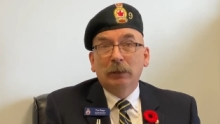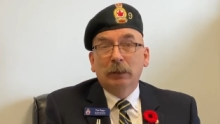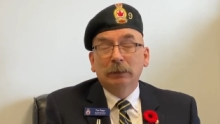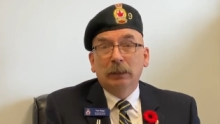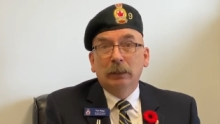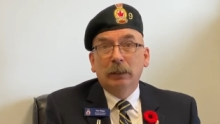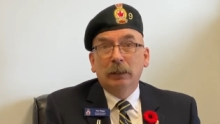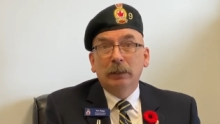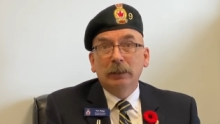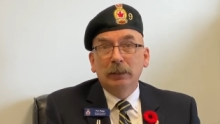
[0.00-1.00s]
uh, uh,
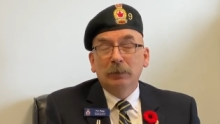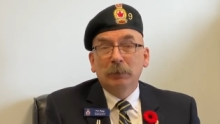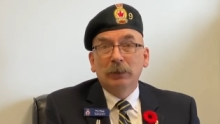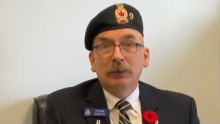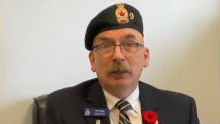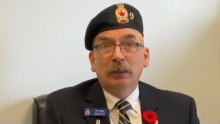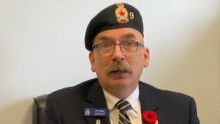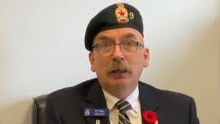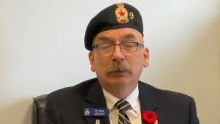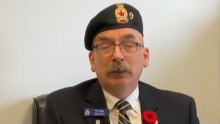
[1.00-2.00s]
easements and
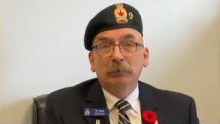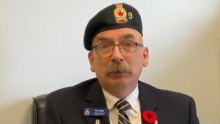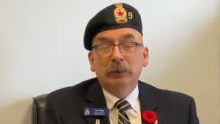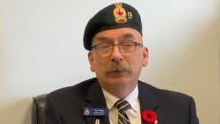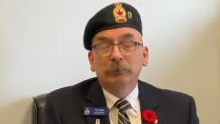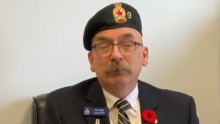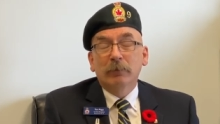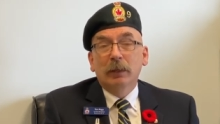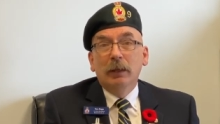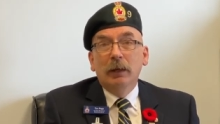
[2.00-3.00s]
allotments.
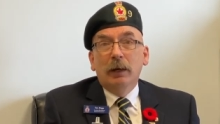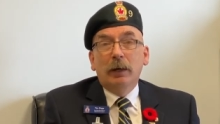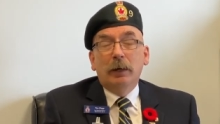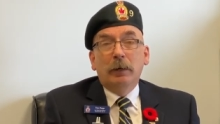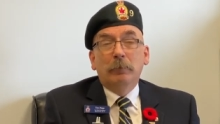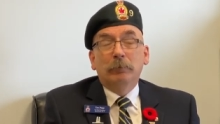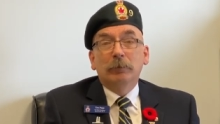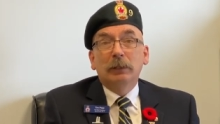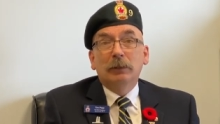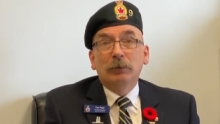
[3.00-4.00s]
Um,
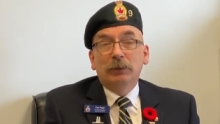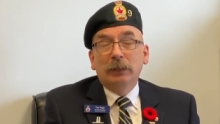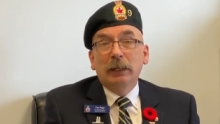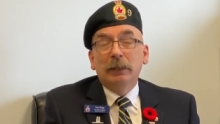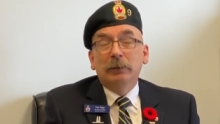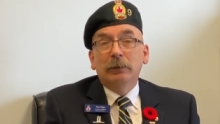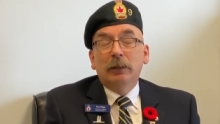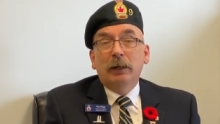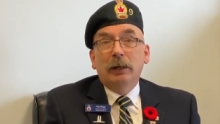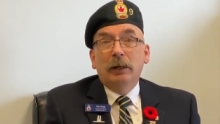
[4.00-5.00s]
it was then
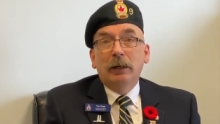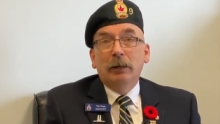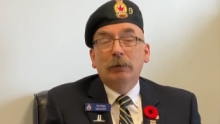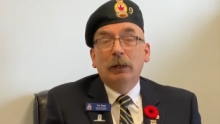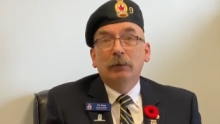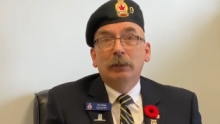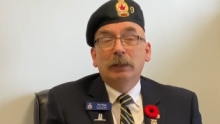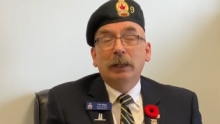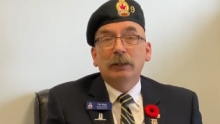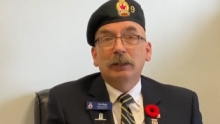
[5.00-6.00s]
uh, around in
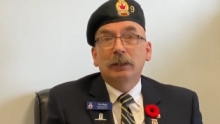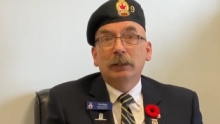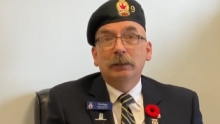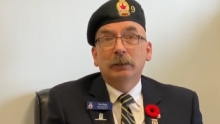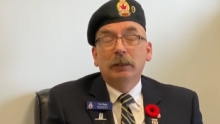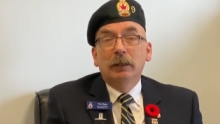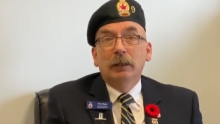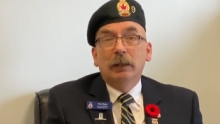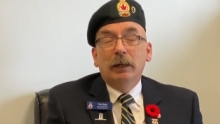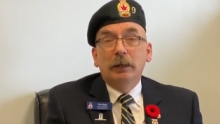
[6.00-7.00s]

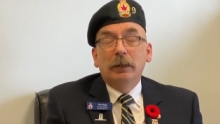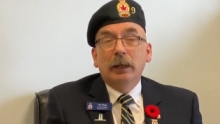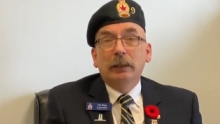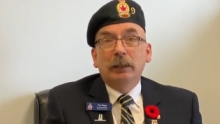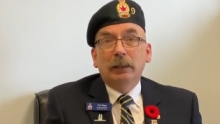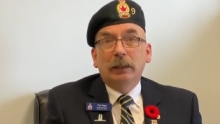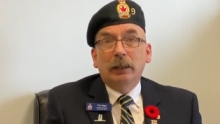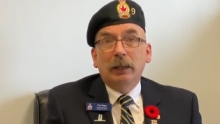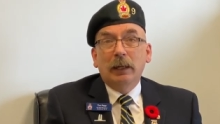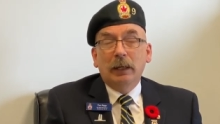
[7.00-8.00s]
1990,
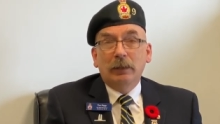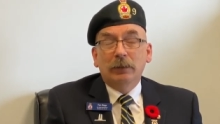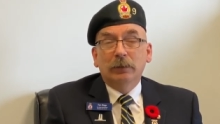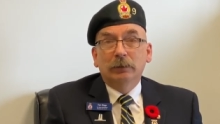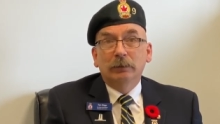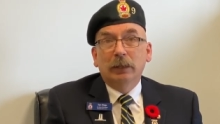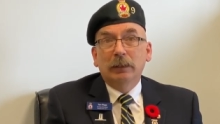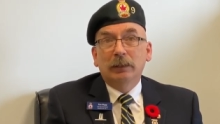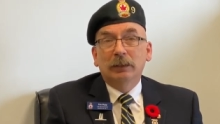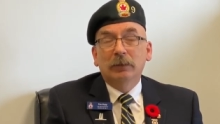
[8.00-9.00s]
98,
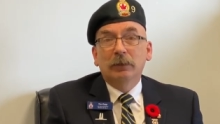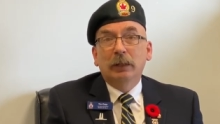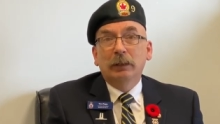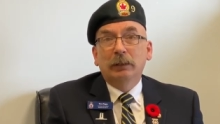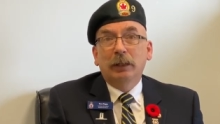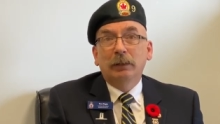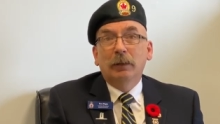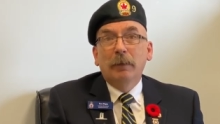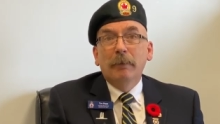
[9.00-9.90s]
97, 98.